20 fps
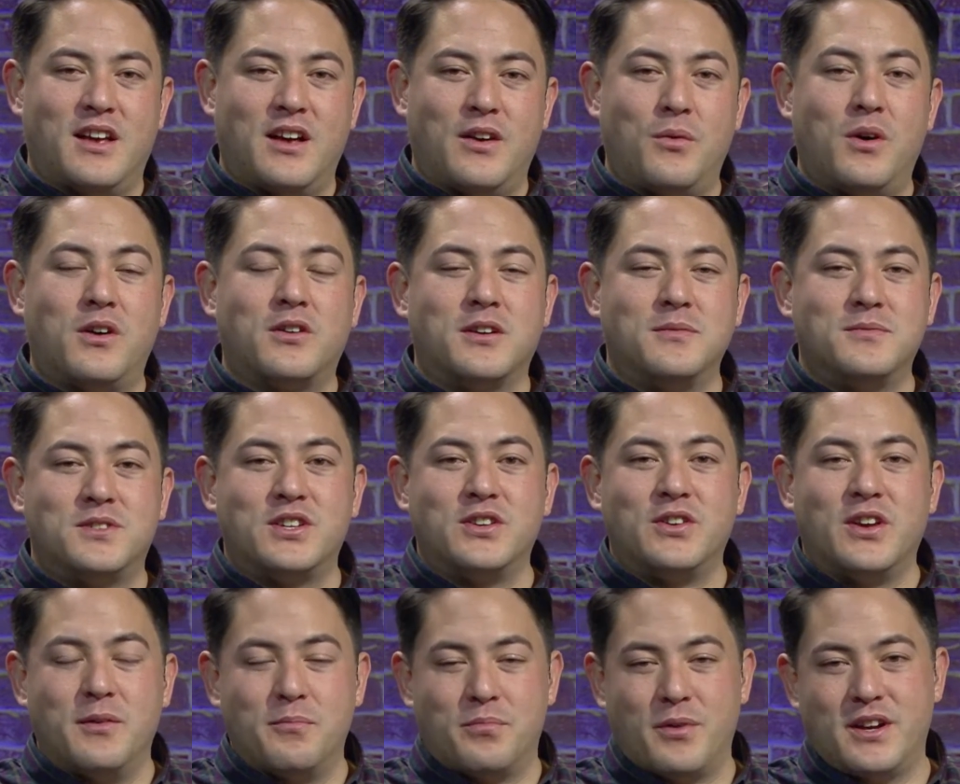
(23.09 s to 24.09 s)
Welcome to
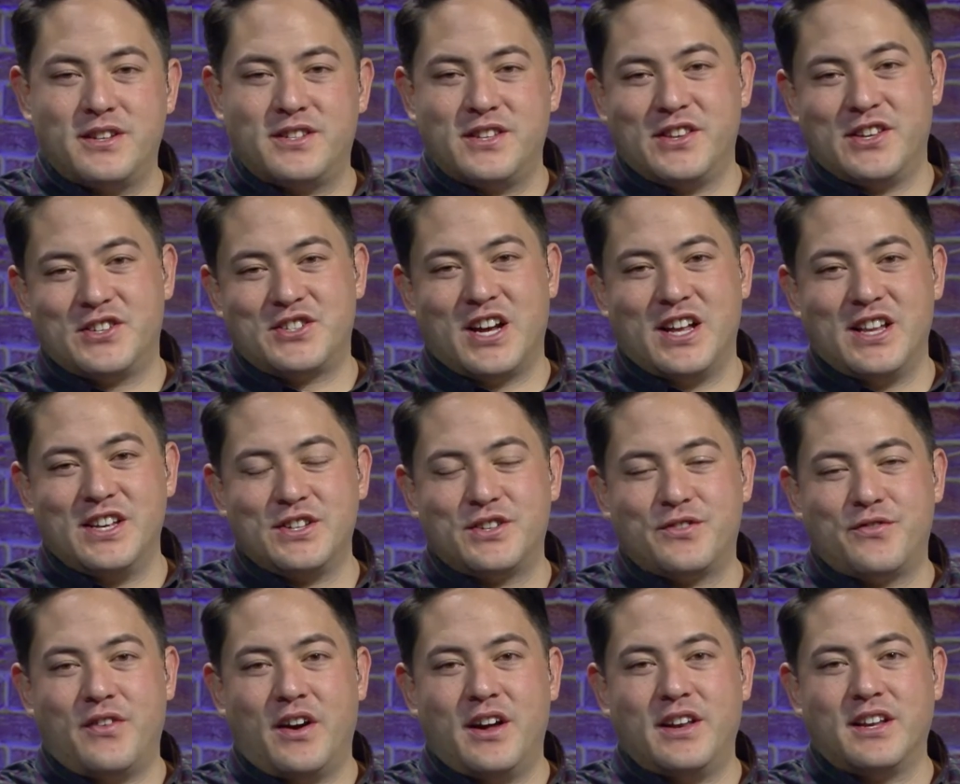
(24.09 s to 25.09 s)
Embracing the Challenge,
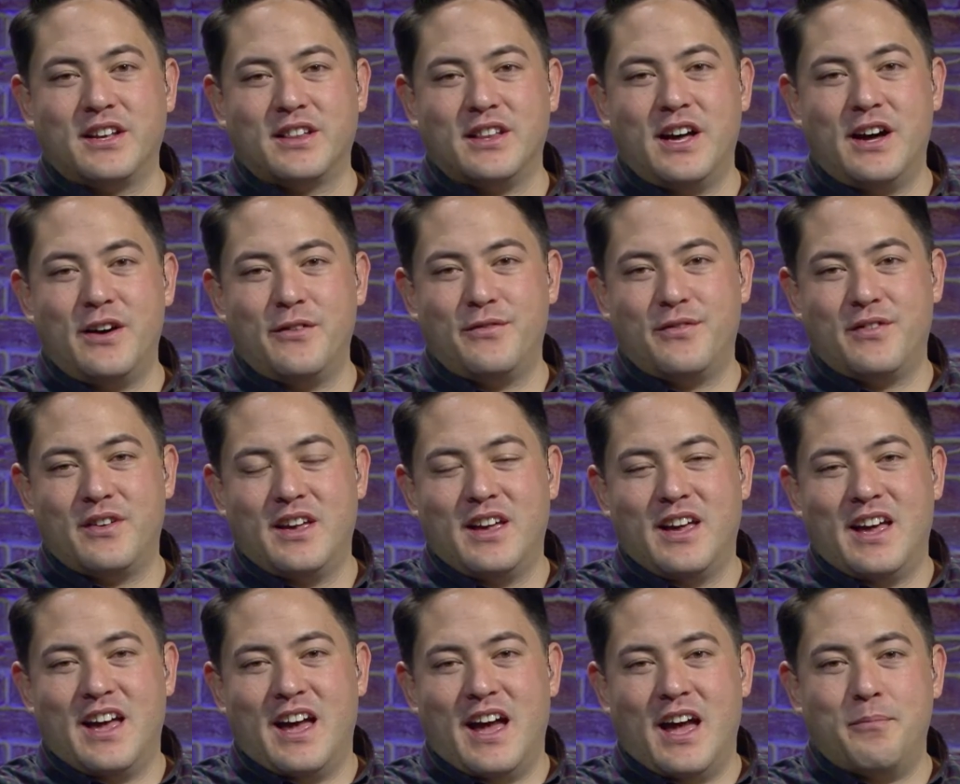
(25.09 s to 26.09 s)
Finding Love
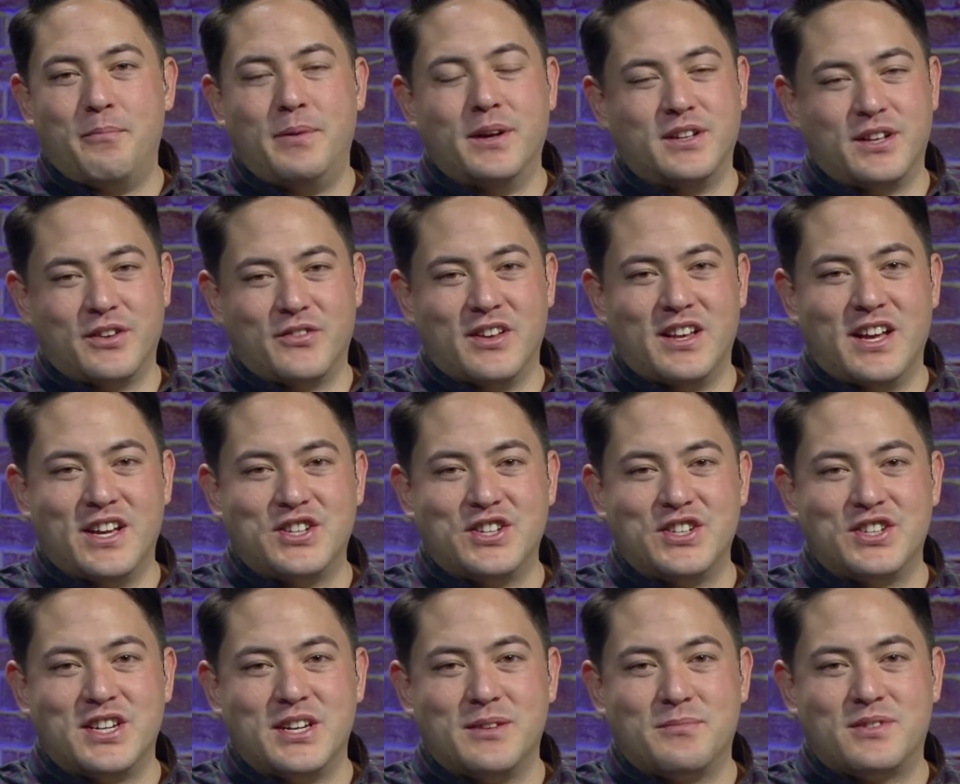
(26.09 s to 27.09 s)
and Building
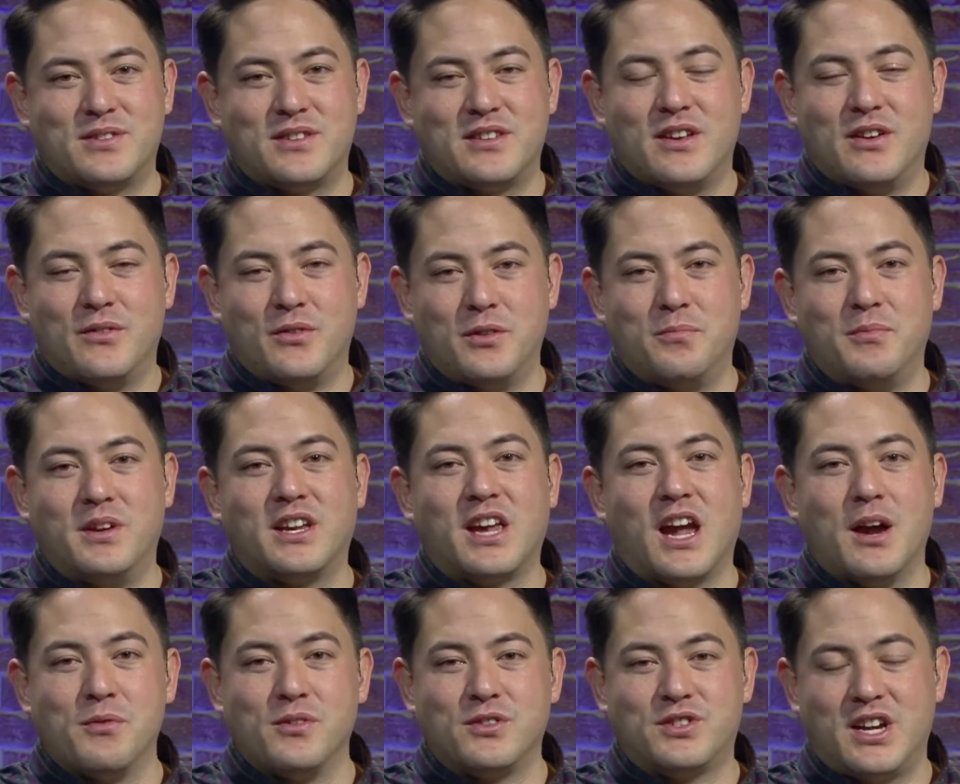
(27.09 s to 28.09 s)
Relationships with me,
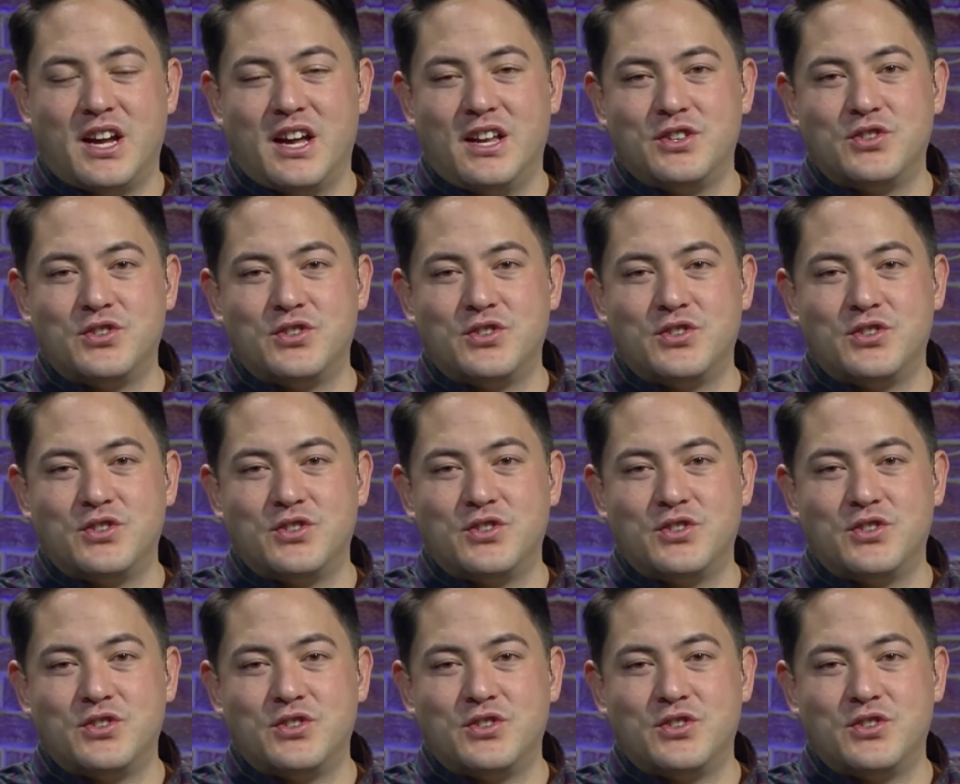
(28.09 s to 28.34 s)
Gabriel Chan.